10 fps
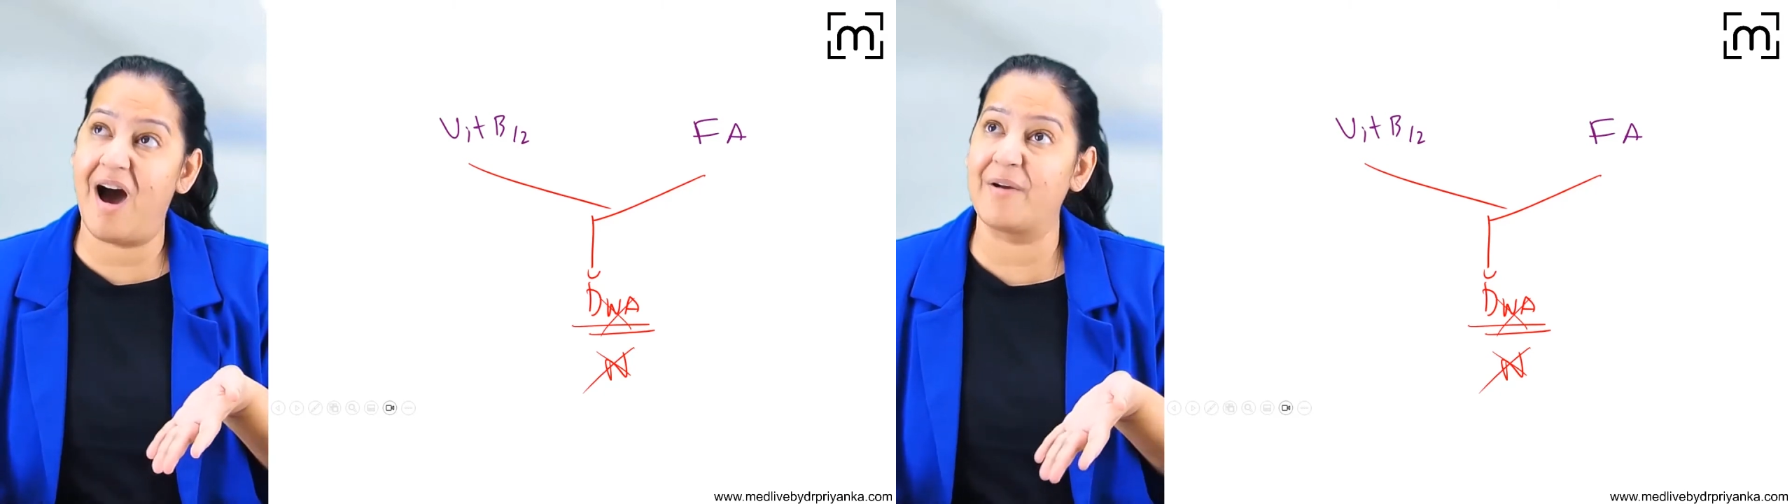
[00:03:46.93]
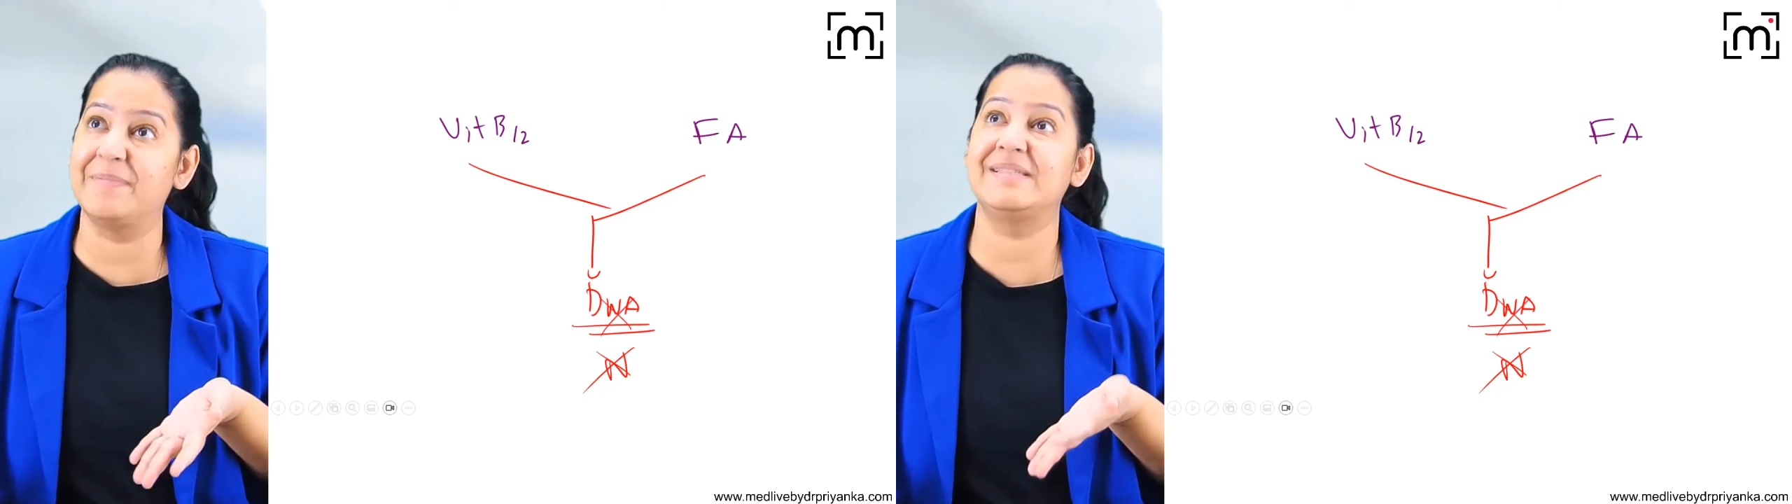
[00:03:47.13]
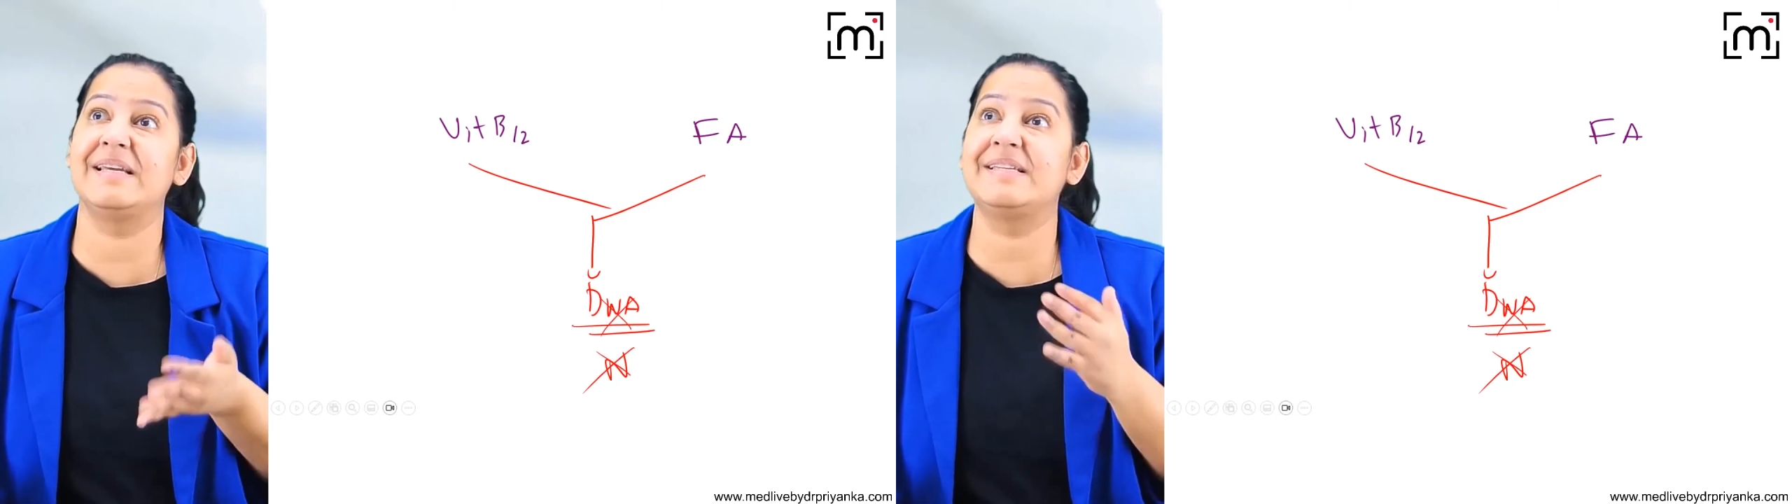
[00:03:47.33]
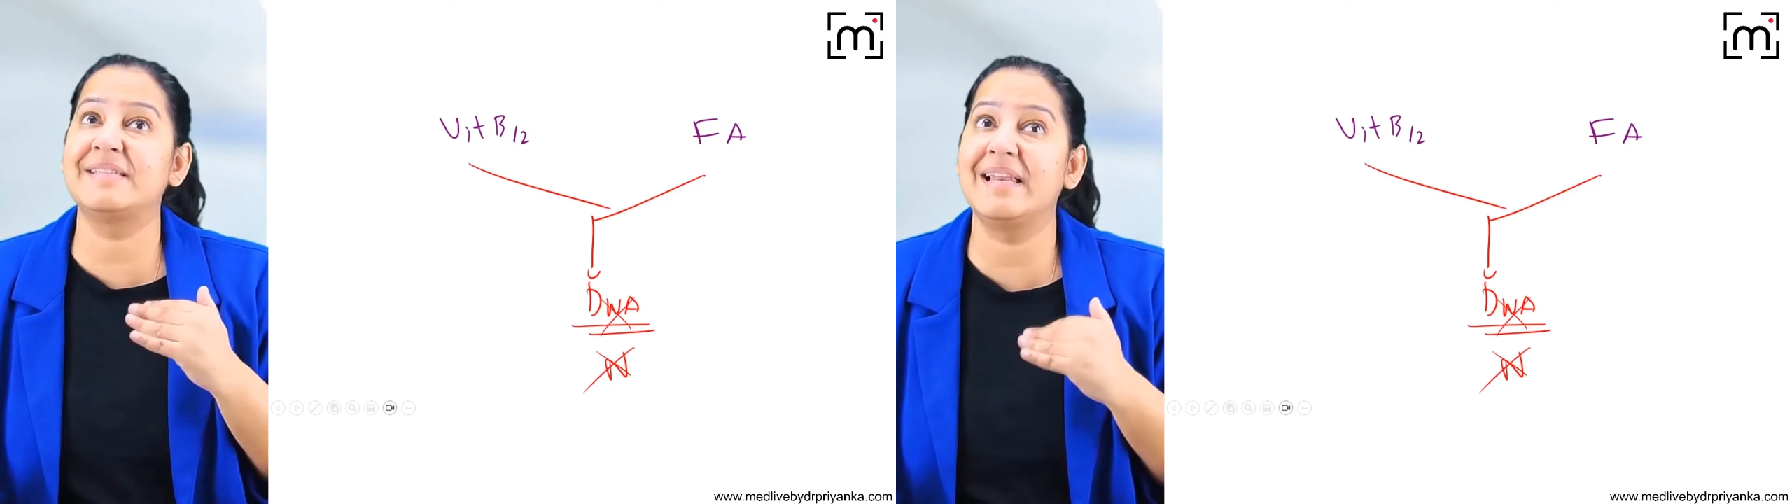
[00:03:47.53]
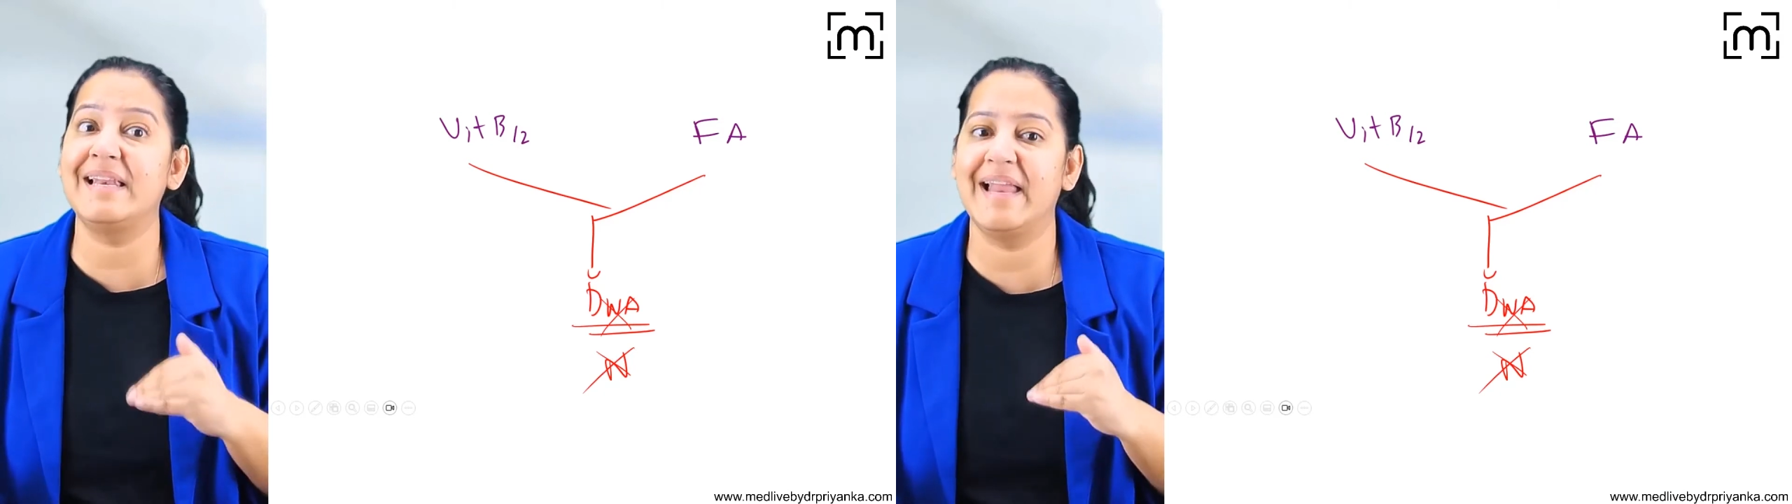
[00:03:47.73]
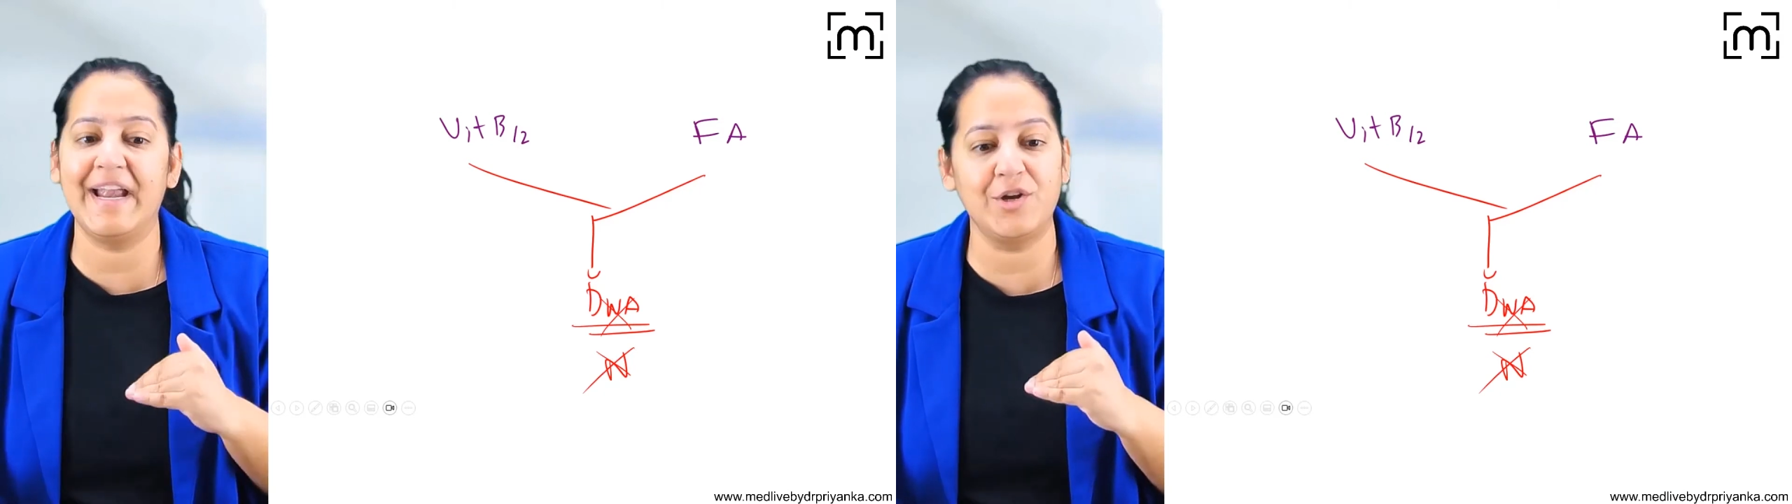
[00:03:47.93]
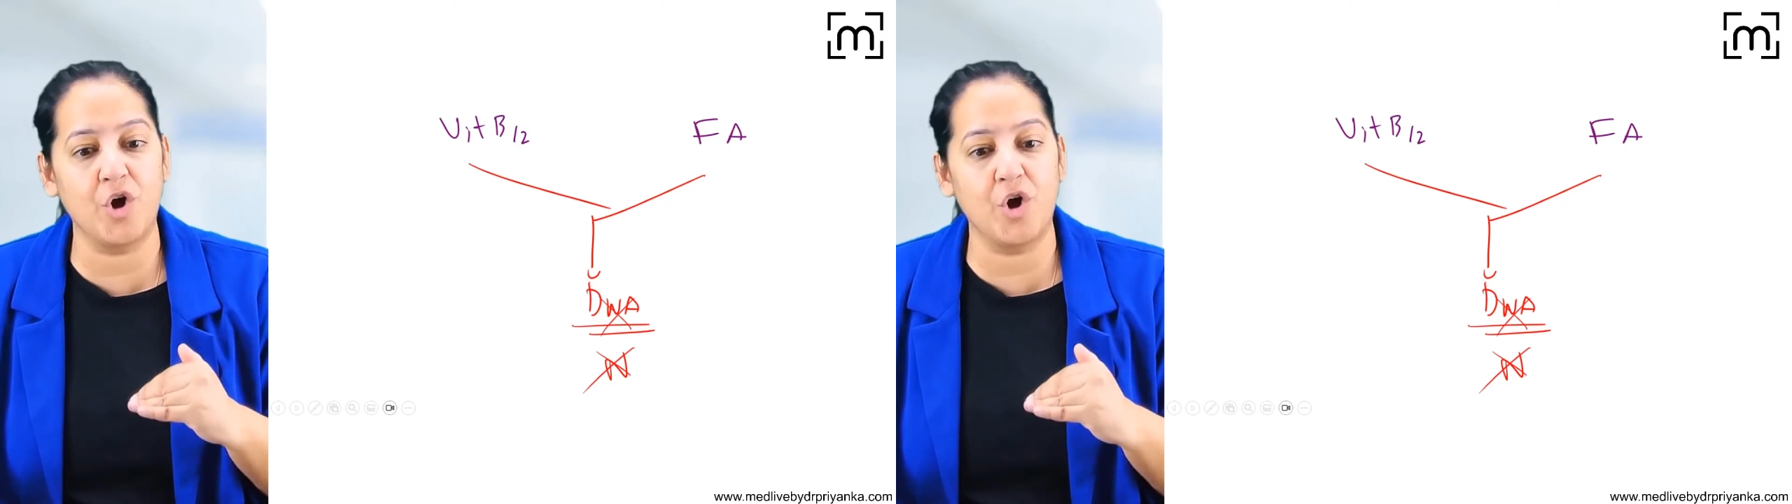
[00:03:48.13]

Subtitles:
RBC till late